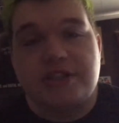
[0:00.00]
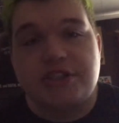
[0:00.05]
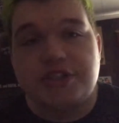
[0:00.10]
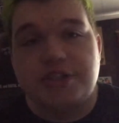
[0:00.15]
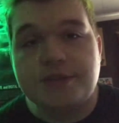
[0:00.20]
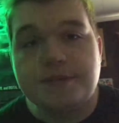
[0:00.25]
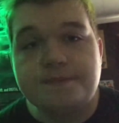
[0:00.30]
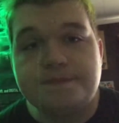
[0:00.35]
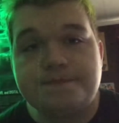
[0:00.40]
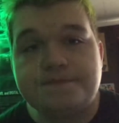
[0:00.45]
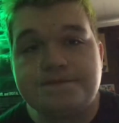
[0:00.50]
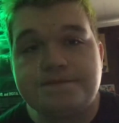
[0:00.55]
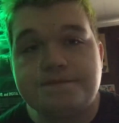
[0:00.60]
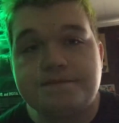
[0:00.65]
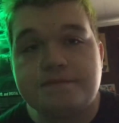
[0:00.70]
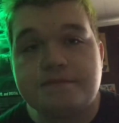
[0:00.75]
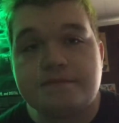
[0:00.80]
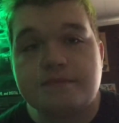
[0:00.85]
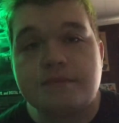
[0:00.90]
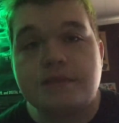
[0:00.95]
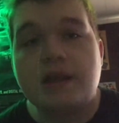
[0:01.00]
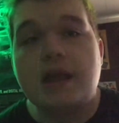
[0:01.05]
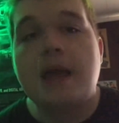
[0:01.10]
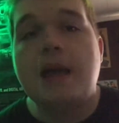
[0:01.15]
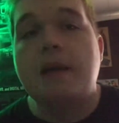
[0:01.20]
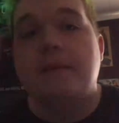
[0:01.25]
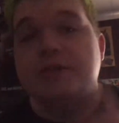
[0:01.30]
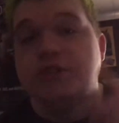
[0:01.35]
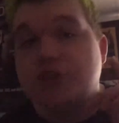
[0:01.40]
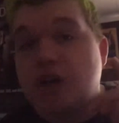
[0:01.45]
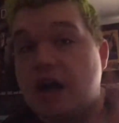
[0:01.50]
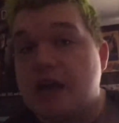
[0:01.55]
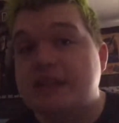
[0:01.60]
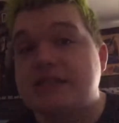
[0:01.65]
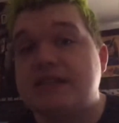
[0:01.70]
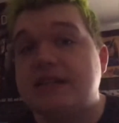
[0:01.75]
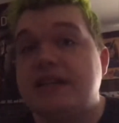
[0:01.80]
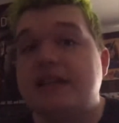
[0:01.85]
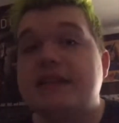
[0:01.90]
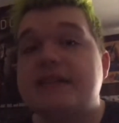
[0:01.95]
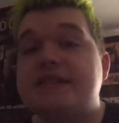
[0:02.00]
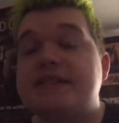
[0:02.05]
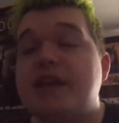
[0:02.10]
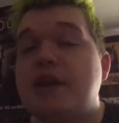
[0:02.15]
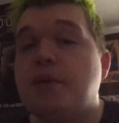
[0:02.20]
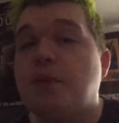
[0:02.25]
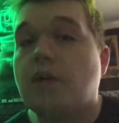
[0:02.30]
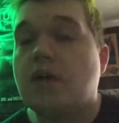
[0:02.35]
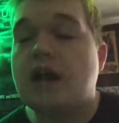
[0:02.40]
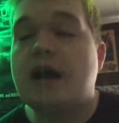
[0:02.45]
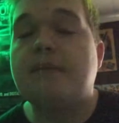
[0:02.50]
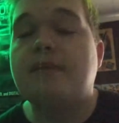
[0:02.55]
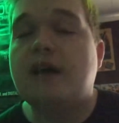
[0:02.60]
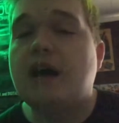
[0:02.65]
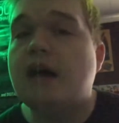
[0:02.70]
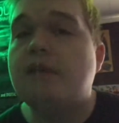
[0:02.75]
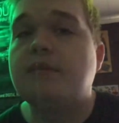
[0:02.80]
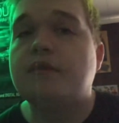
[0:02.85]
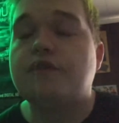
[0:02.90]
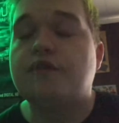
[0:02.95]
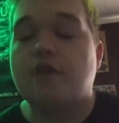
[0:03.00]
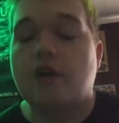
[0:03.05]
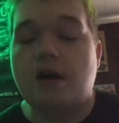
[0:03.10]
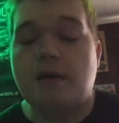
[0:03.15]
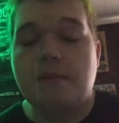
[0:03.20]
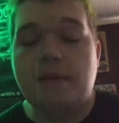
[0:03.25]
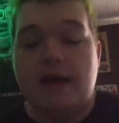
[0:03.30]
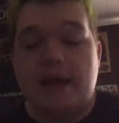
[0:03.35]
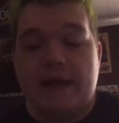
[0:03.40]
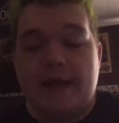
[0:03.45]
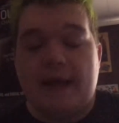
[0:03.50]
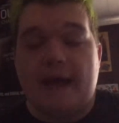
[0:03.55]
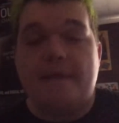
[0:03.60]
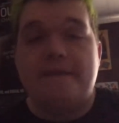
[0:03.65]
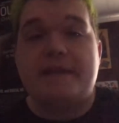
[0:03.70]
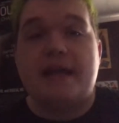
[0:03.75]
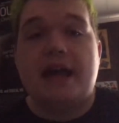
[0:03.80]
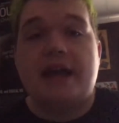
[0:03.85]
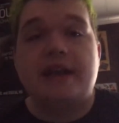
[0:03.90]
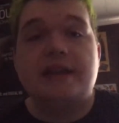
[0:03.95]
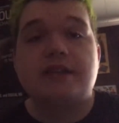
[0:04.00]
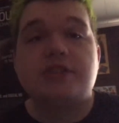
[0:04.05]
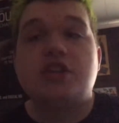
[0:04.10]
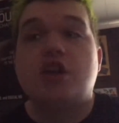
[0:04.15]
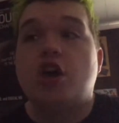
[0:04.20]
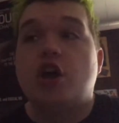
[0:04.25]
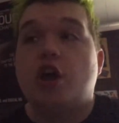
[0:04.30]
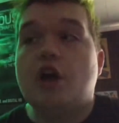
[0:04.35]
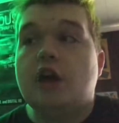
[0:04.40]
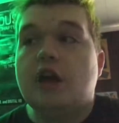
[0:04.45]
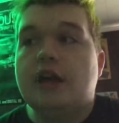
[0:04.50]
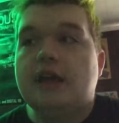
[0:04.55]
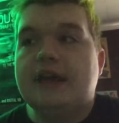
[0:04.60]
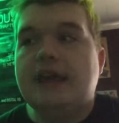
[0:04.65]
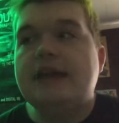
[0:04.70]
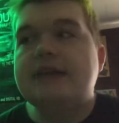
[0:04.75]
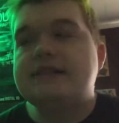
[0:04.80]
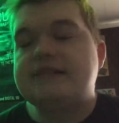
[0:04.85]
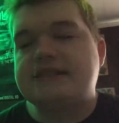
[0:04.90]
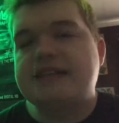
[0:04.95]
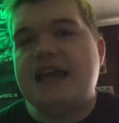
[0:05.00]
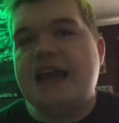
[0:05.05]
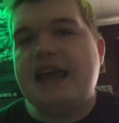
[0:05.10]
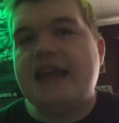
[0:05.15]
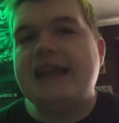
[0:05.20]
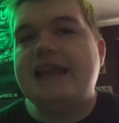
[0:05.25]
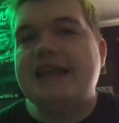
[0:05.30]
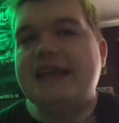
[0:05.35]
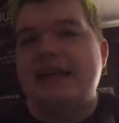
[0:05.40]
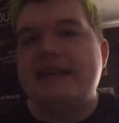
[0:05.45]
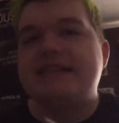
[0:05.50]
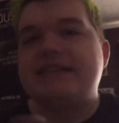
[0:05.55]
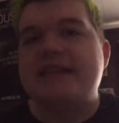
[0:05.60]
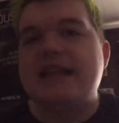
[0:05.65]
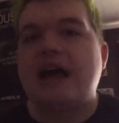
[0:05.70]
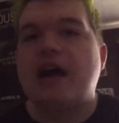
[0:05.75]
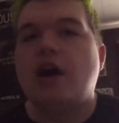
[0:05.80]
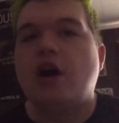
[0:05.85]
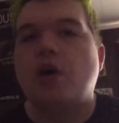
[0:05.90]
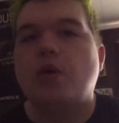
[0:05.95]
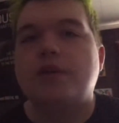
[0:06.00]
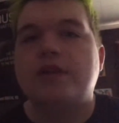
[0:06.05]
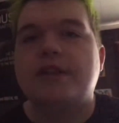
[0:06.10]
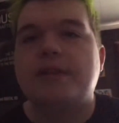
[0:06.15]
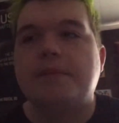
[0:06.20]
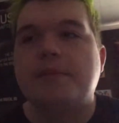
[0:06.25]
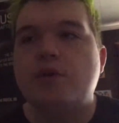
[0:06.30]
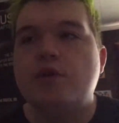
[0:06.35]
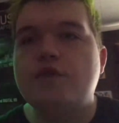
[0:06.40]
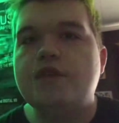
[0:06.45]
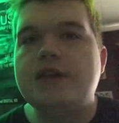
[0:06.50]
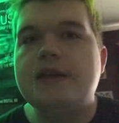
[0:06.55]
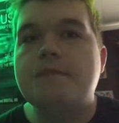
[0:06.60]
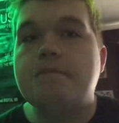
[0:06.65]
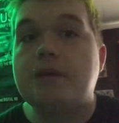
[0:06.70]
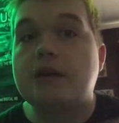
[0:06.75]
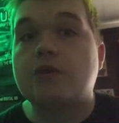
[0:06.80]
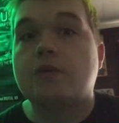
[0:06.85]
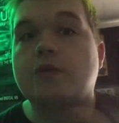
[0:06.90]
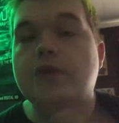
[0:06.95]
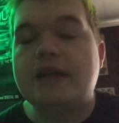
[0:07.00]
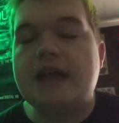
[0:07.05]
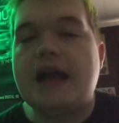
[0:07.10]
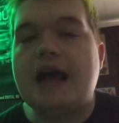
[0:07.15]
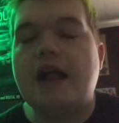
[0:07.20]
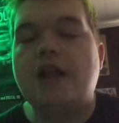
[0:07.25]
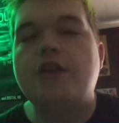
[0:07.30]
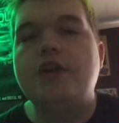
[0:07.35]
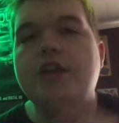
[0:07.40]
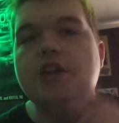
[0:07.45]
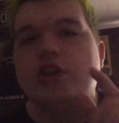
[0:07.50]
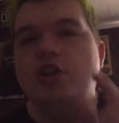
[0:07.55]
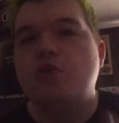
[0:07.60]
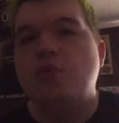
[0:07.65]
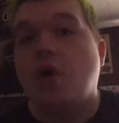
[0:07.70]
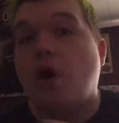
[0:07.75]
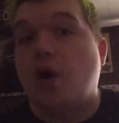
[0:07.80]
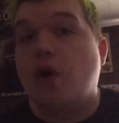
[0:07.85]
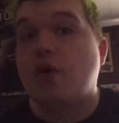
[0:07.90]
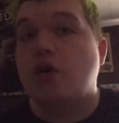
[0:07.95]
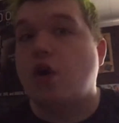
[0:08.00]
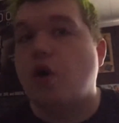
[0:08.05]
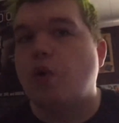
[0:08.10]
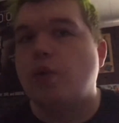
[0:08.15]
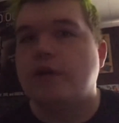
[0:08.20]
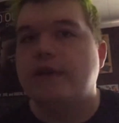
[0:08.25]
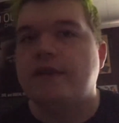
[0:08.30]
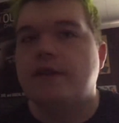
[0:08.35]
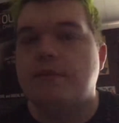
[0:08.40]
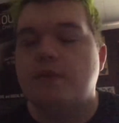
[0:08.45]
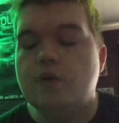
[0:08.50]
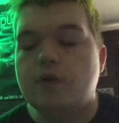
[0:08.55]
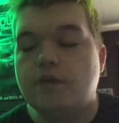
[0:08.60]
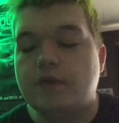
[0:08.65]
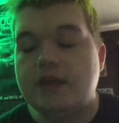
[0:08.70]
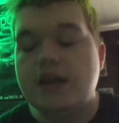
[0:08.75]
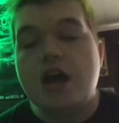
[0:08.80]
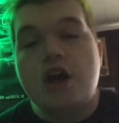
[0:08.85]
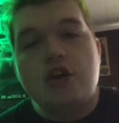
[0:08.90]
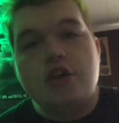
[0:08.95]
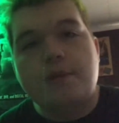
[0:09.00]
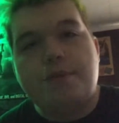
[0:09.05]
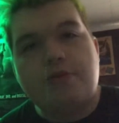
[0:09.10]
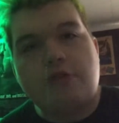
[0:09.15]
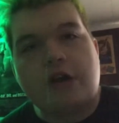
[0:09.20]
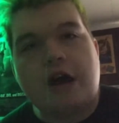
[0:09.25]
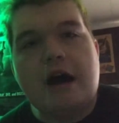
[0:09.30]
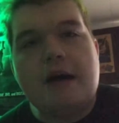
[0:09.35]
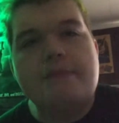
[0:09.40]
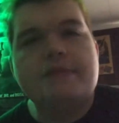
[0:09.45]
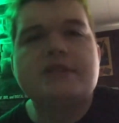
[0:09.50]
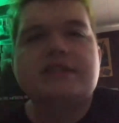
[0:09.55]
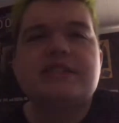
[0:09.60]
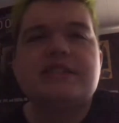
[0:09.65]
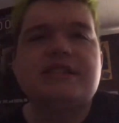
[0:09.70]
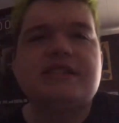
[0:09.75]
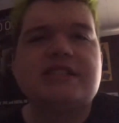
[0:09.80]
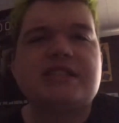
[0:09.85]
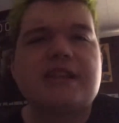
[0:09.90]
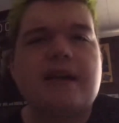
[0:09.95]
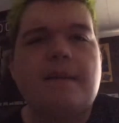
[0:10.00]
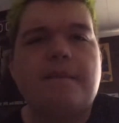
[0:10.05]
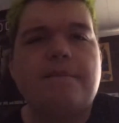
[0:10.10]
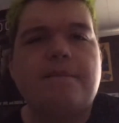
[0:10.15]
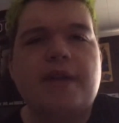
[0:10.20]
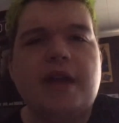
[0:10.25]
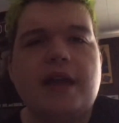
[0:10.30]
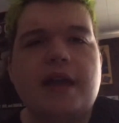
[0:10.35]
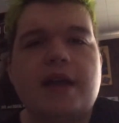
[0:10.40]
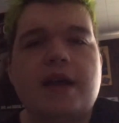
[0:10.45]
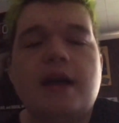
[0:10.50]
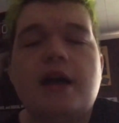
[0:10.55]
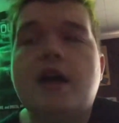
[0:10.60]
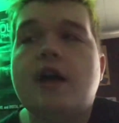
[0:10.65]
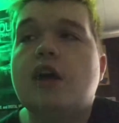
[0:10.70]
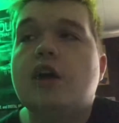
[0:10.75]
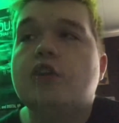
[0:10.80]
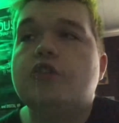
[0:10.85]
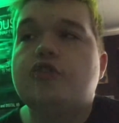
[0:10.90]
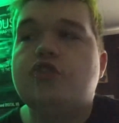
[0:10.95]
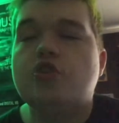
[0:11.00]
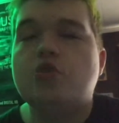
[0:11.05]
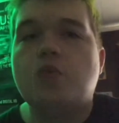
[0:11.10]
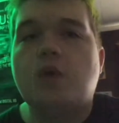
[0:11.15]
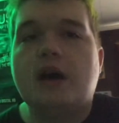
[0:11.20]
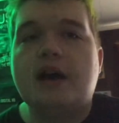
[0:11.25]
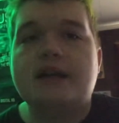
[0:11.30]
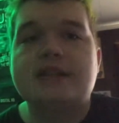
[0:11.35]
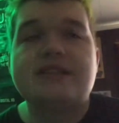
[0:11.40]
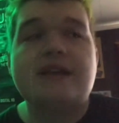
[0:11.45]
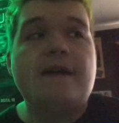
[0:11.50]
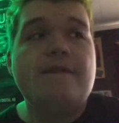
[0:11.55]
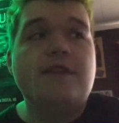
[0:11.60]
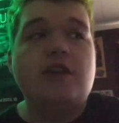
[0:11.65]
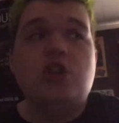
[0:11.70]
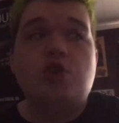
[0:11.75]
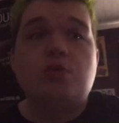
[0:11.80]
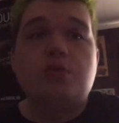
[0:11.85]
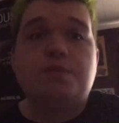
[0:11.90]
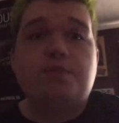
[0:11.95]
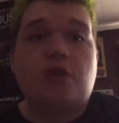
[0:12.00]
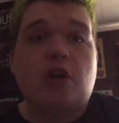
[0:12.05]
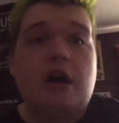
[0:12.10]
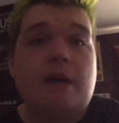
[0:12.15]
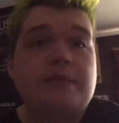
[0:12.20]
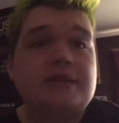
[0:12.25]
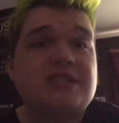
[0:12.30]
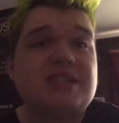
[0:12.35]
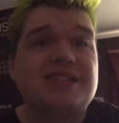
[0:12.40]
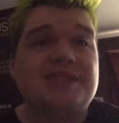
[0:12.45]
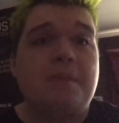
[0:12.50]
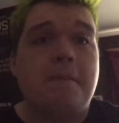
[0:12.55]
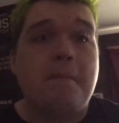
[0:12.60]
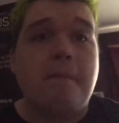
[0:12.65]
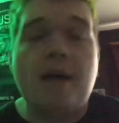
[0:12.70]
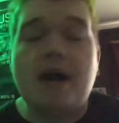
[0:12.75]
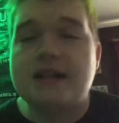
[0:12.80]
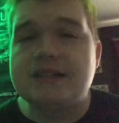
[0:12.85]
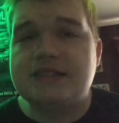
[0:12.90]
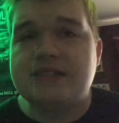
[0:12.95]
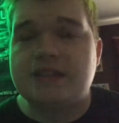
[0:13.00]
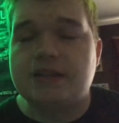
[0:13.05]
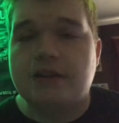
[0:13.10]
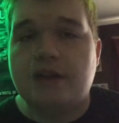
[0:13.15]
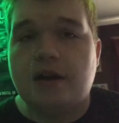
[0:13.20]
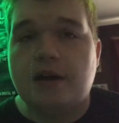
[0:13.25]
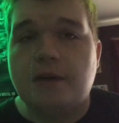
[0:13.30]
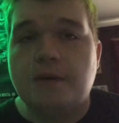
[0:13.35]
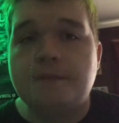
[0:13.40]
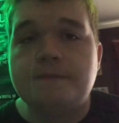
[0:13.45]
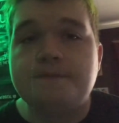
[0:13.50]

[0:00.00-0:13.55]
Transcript: you. But you also need to see where I'm coming from, and that is He's saying he's not holding the movie, but in reality, you are holding the movie. You're promising something to us that you would promise us months ago.